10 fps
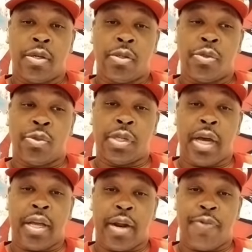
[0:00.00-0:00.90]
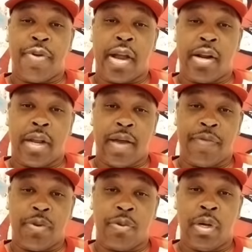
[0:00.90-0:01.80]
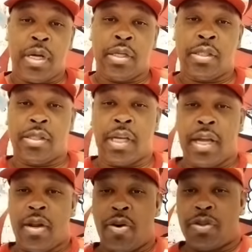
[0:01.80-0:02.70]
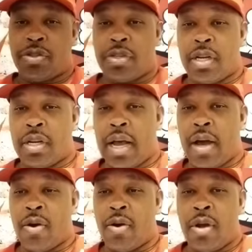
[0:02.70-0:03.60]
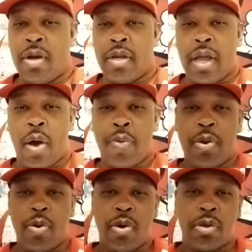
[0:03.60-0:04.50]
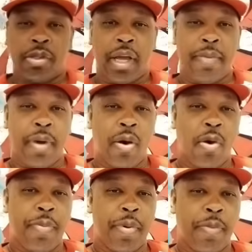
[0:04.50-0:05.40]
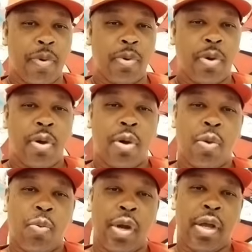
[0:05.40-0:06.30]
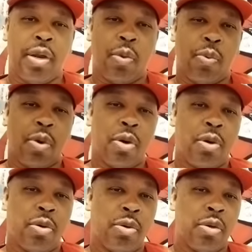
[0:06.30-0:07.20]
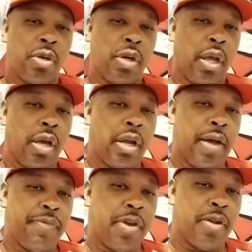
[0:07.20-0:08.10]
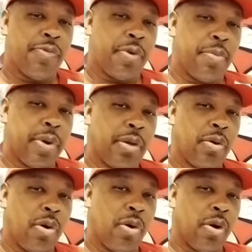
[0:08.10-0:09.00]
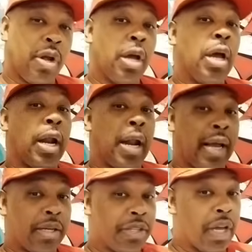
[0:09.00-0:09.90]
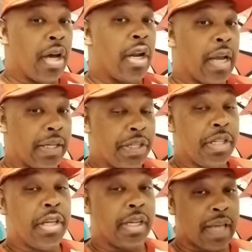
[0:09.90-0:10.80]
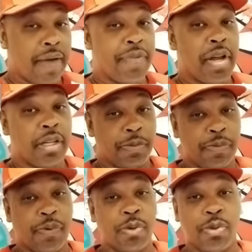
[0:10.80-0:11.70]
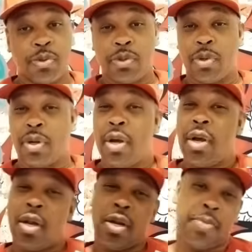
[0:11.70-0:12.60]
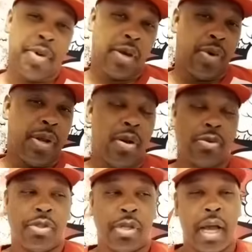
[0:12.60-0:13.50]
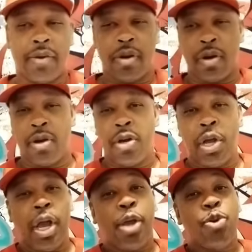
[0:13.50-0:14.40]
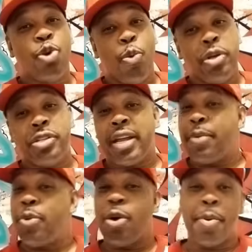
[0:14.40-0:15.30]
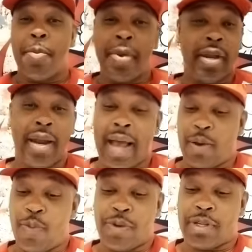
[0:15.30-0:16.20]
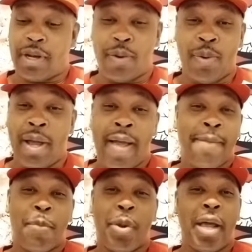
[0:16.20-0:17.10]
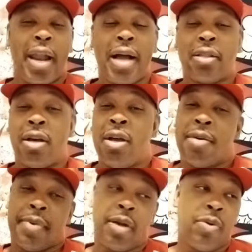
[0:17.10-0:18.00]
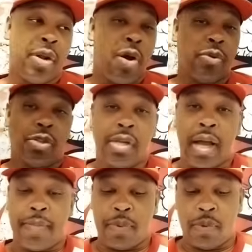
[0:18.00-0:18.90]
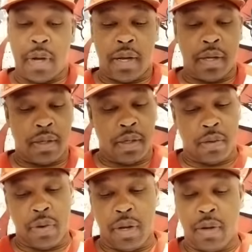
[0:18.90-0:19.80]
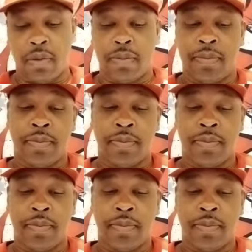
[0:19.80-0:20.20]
So now you got to find another avenue. Then all of a sudden now, y'all, we no longer date. My heart been broke. What in the world he could have done for to break your heart? Like I say, unless he, because I've done this before too. Look, man, go ahead on with your life, girl. You know, we say that, we don't be meaning that goofy stuff, though. We get locked up, man, go ahead on with your life, boy. Man, go ahead on.